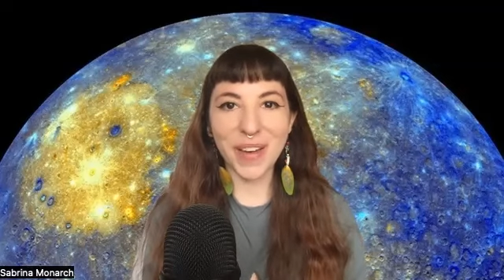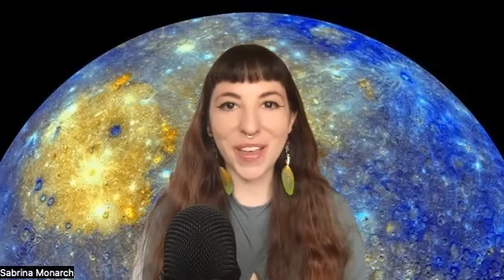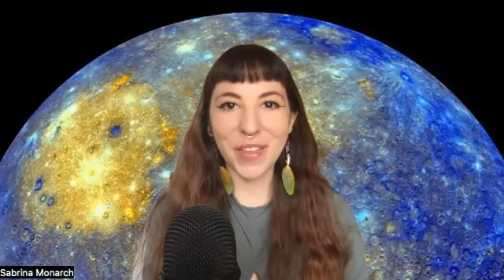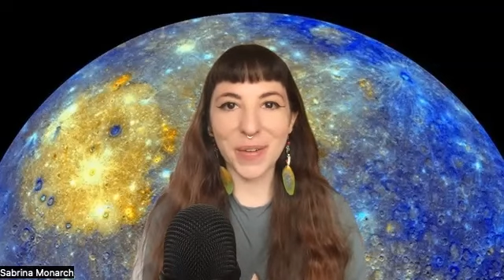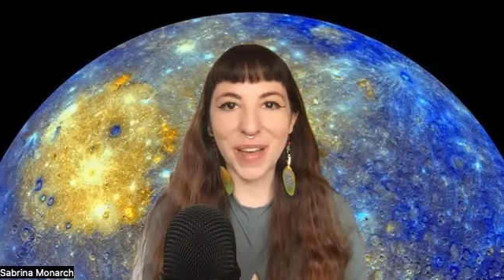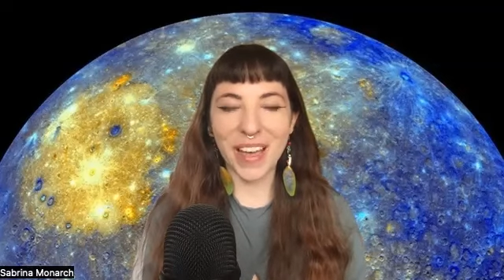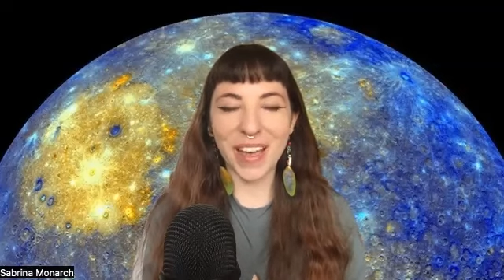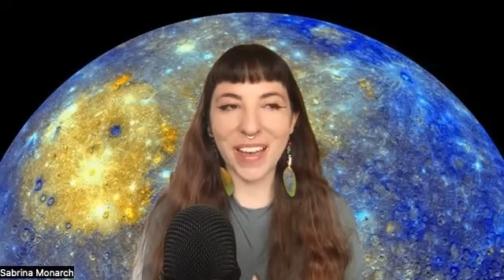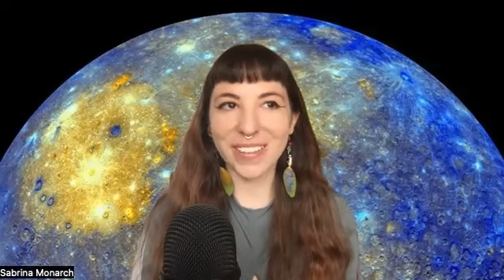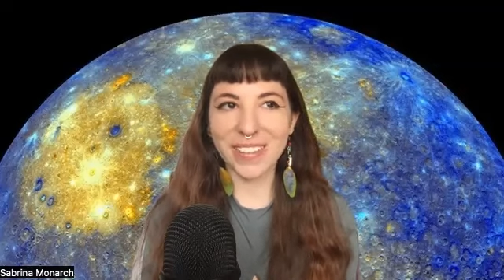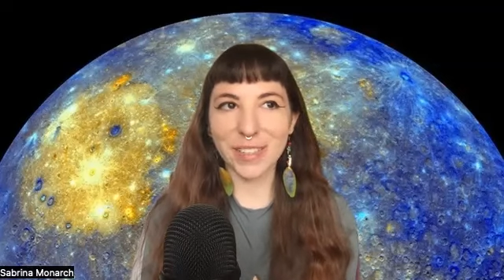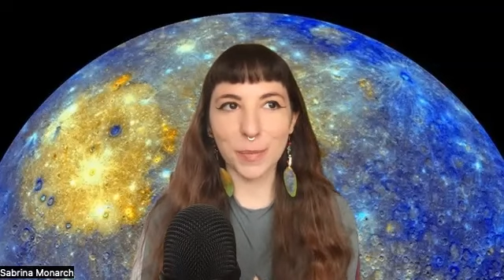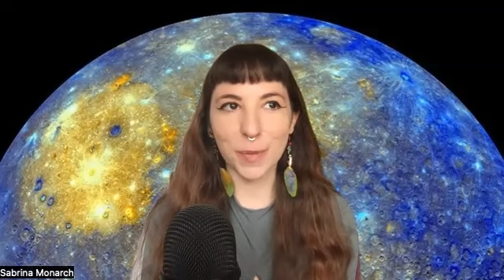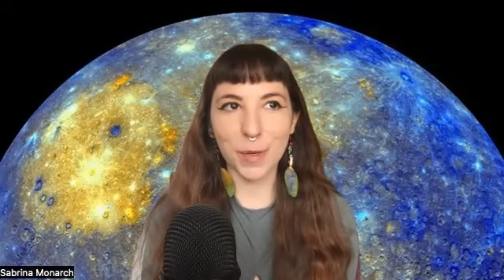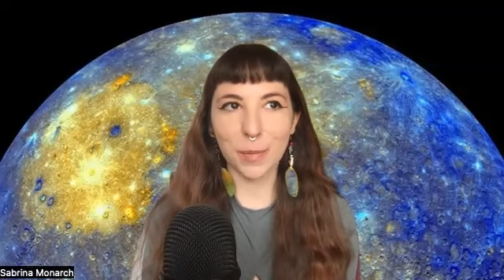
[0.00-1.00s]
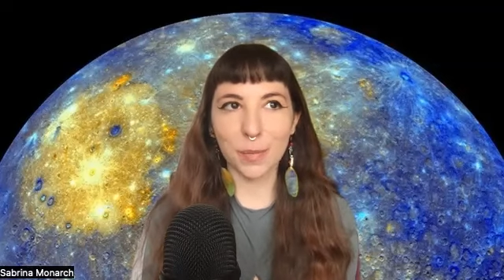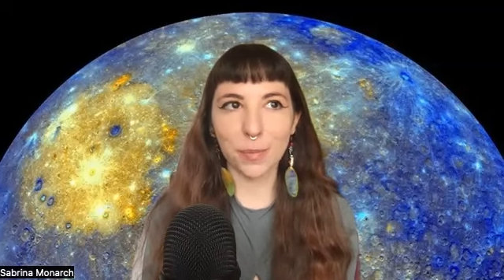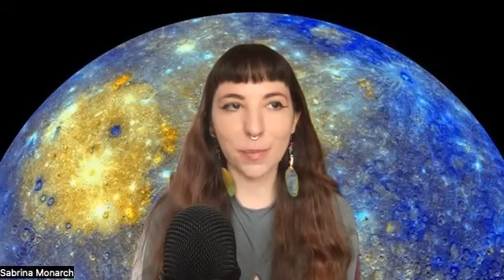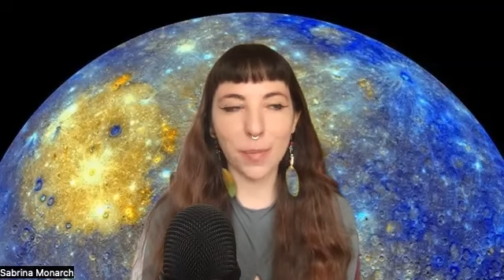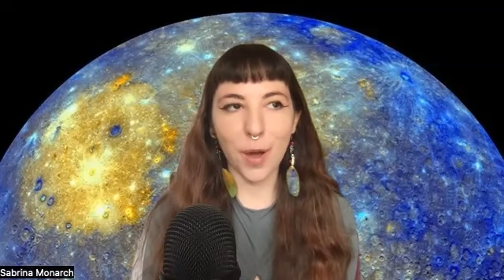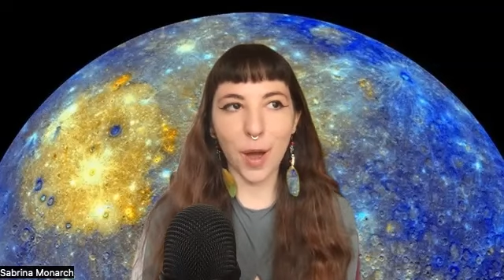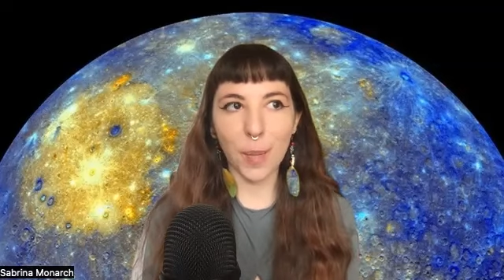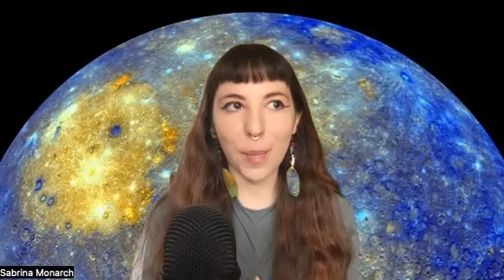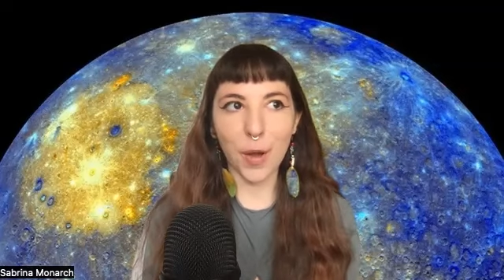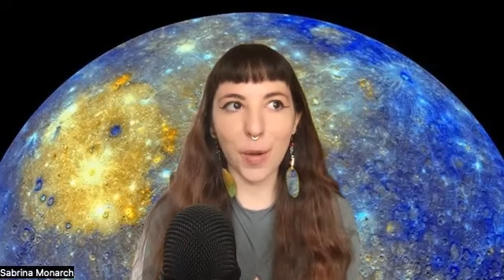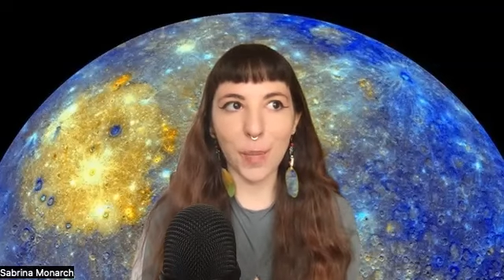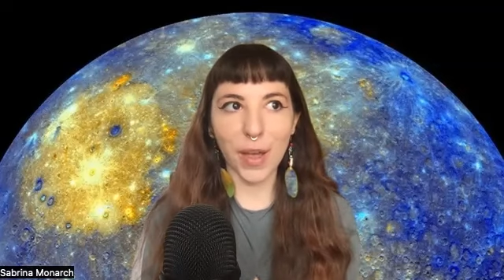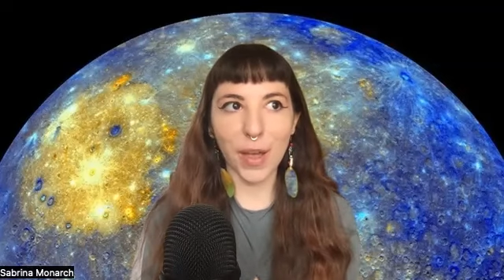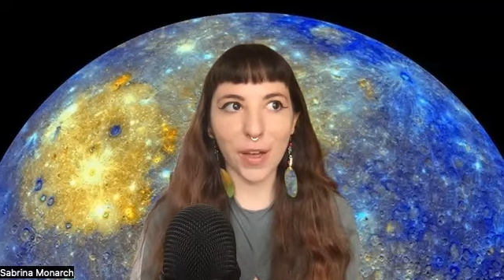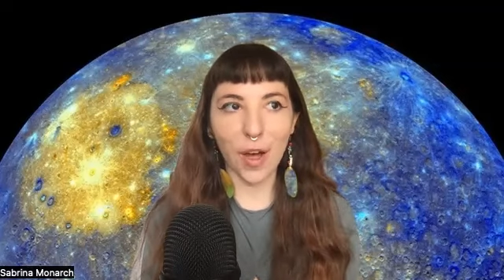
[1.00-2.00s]
By the way, I had someone pop
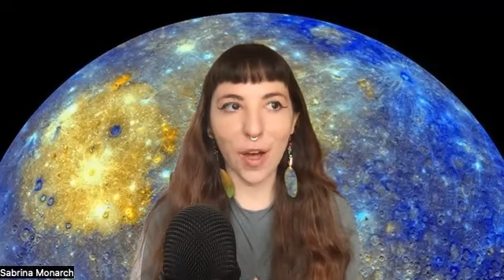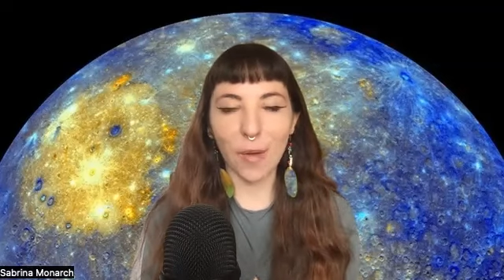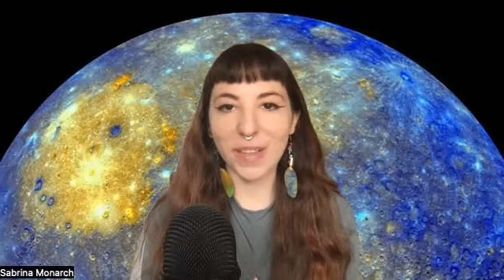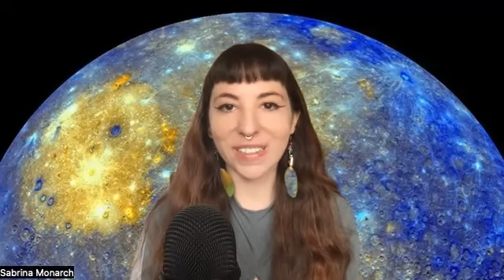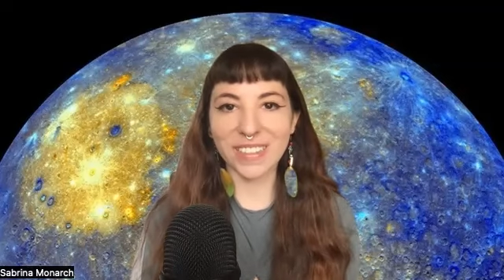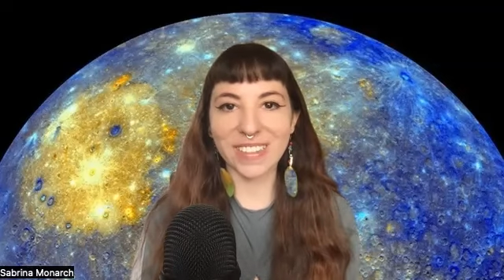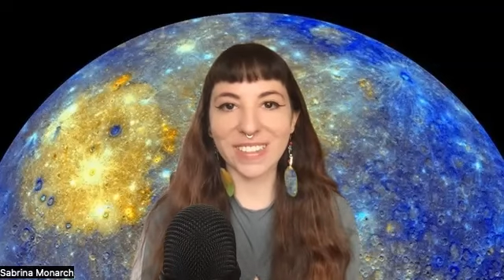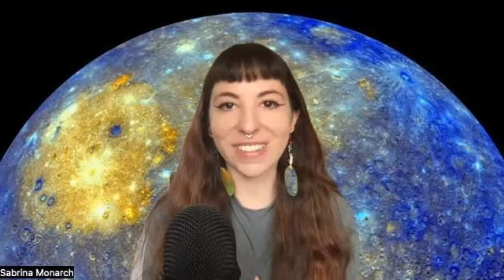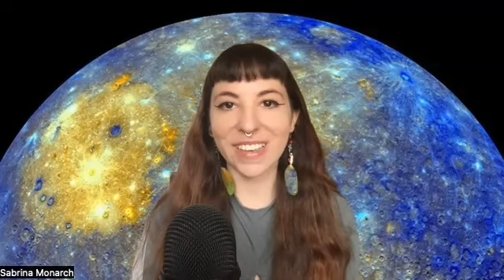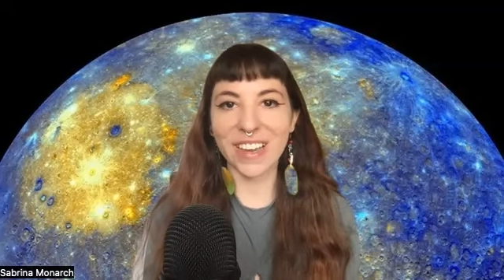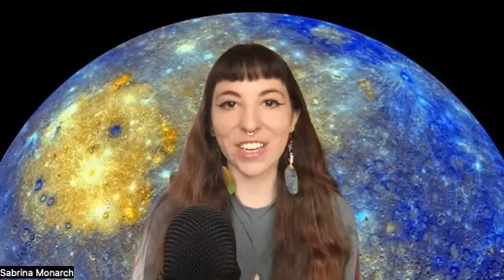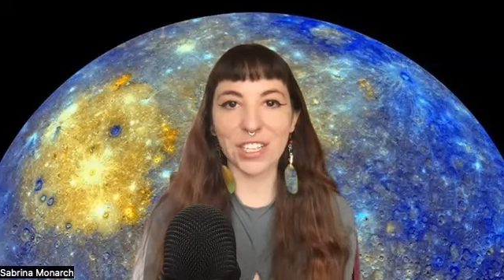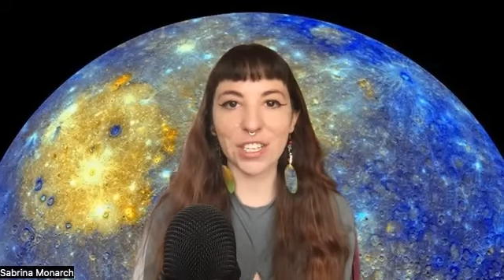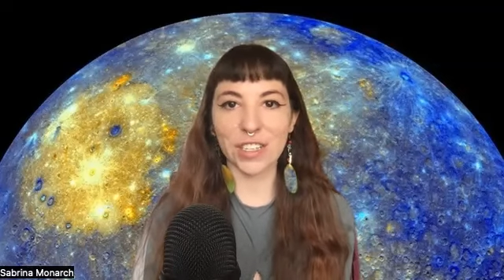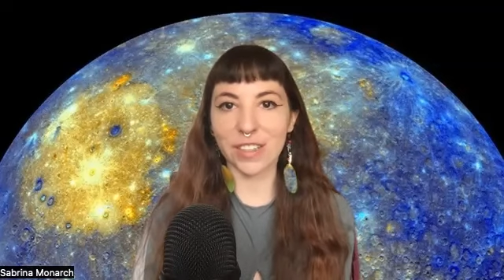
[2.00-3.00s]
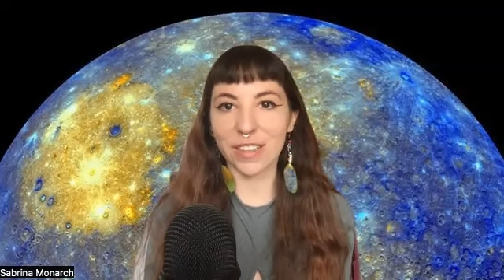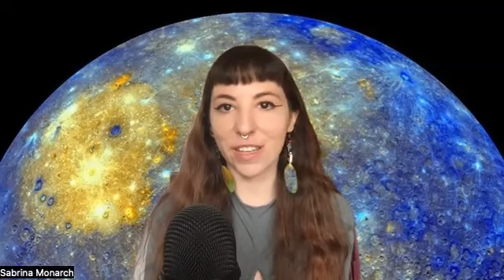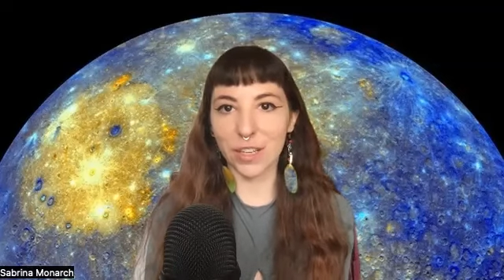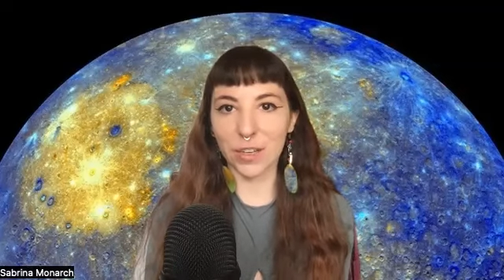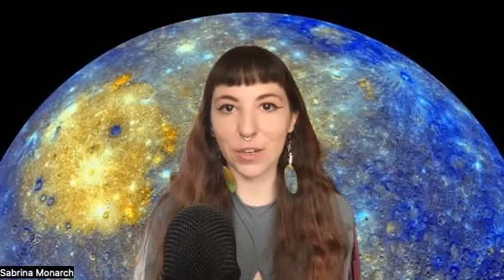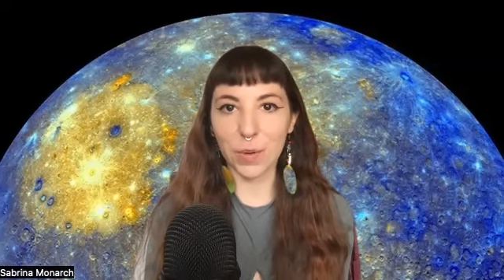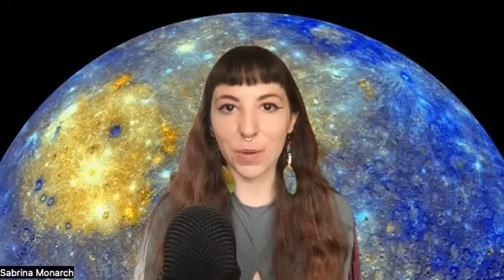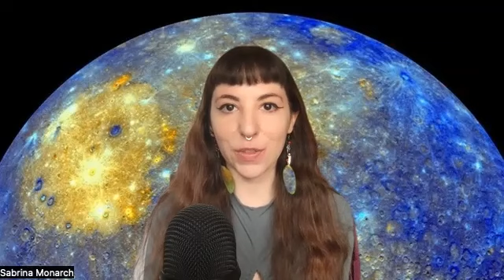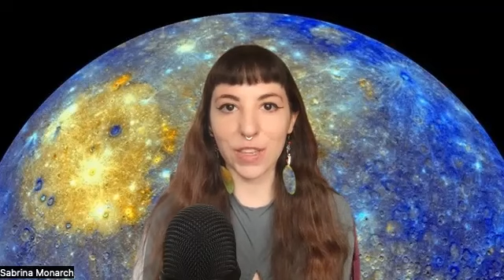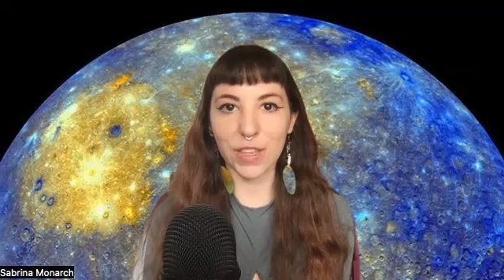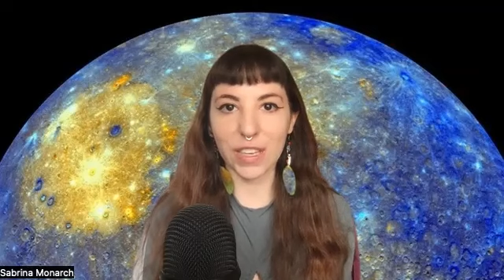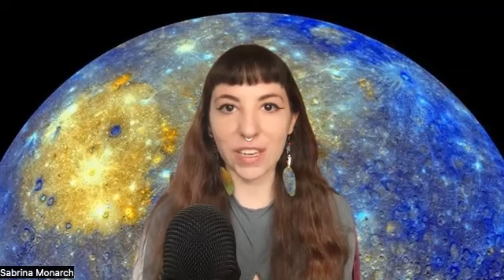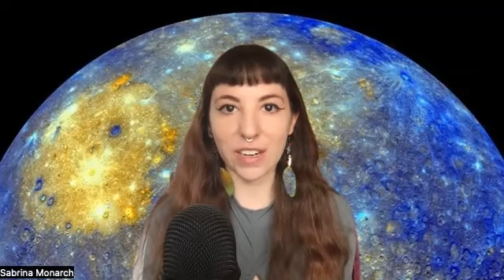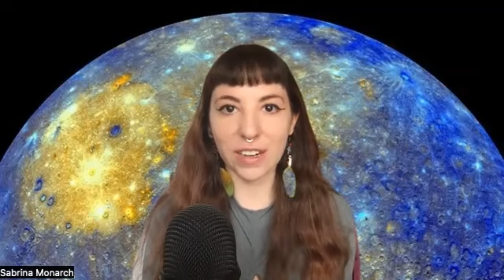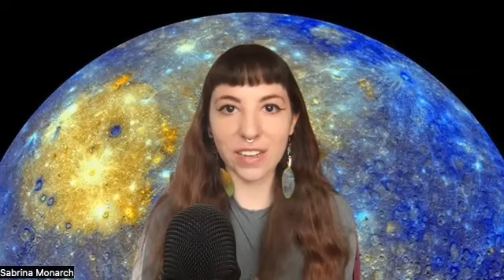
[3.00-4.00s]
on my comments and say I should let you know what the
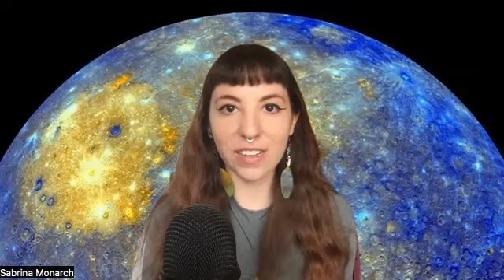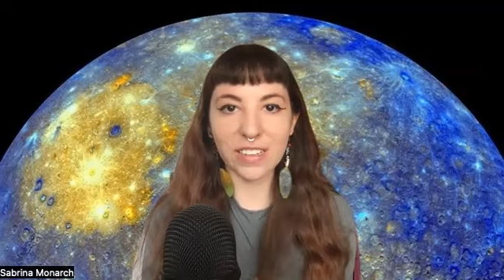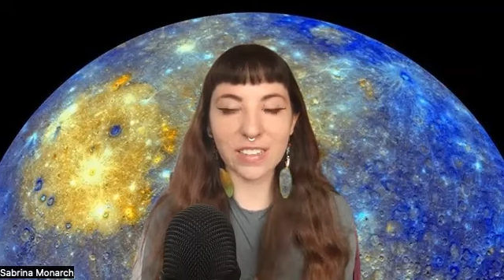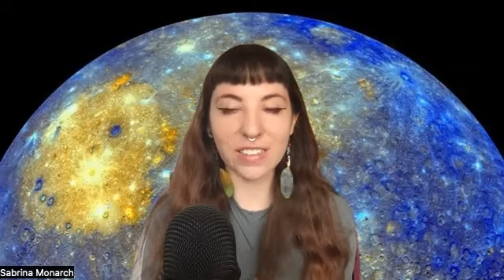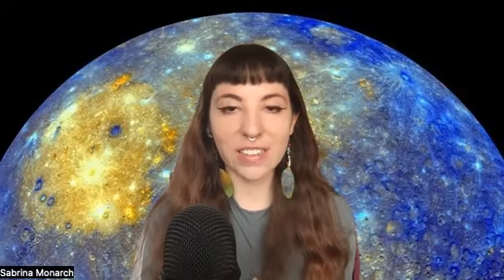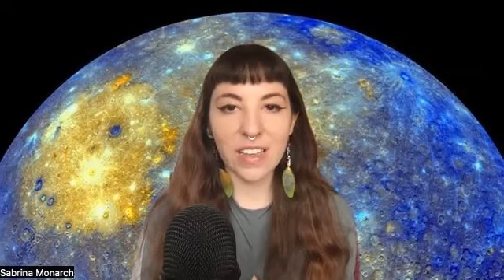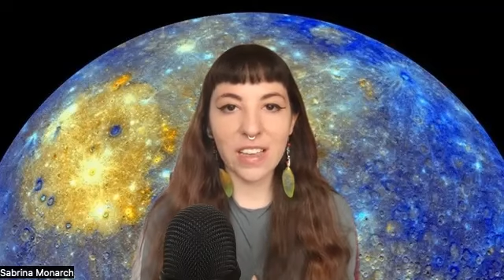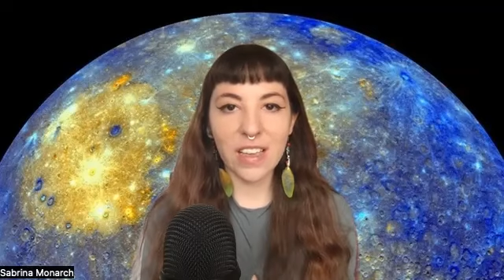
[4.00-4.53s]
year is.